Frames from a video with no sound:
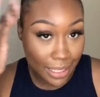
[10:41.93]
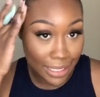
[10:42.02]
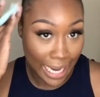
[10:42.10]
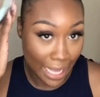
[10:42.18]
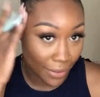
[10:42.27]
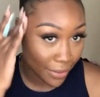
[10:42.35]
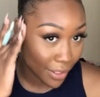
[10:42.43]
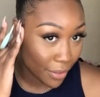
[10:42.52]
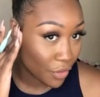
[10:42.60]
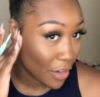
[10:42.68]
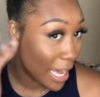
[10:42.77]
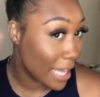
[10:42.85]
now that they're
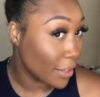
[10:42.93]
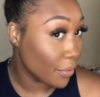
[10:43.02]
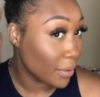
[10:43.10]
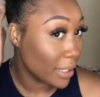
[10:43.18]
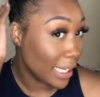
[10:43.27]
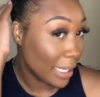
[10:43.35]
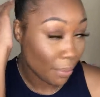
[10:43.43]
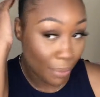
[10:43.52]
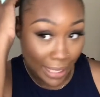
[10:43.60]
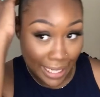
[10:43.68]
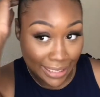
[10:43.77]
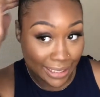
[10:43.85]
dry, they're really in
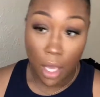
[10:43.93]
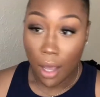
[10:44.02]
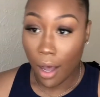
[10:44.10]
place.